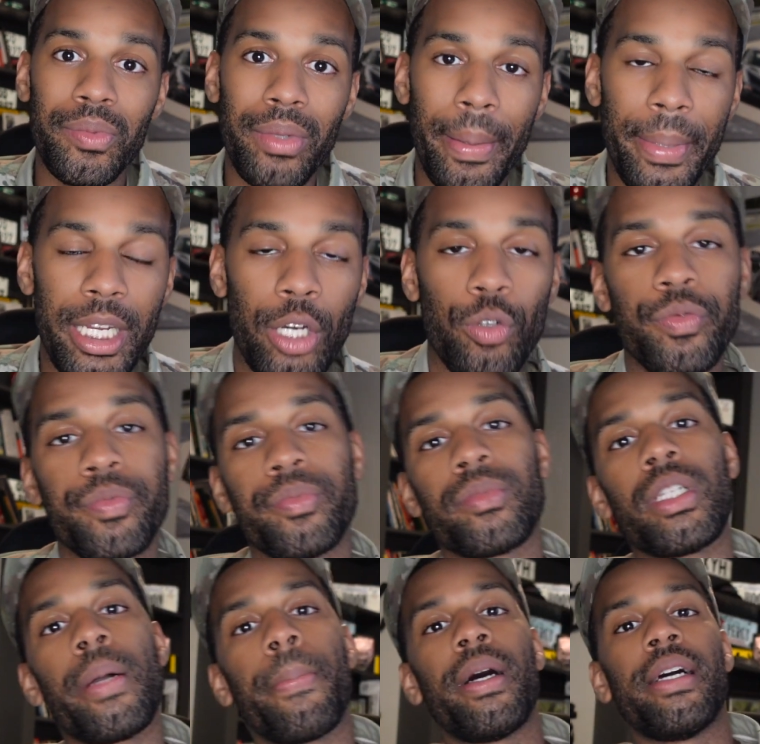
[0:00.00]
Let me know.
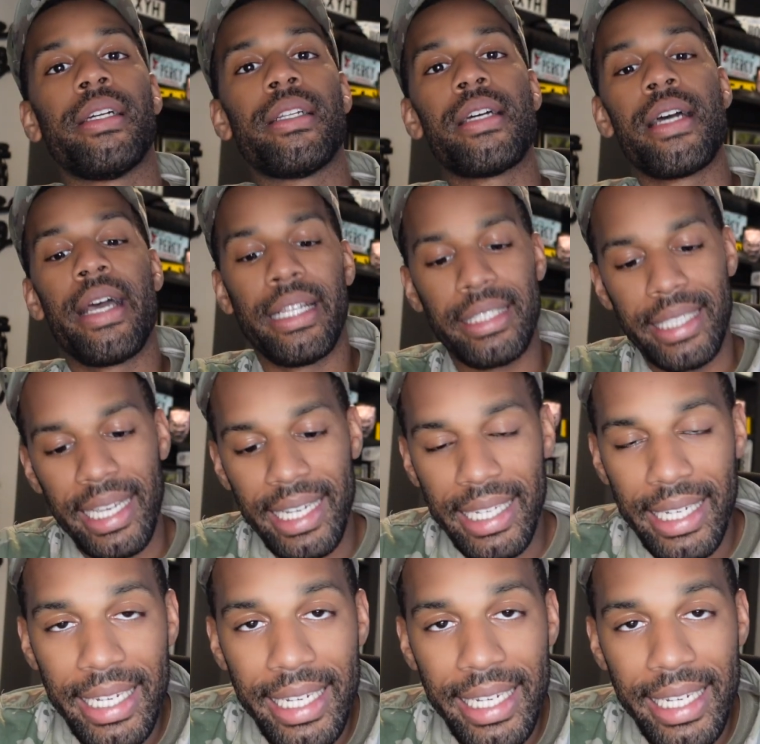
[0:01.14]
But take it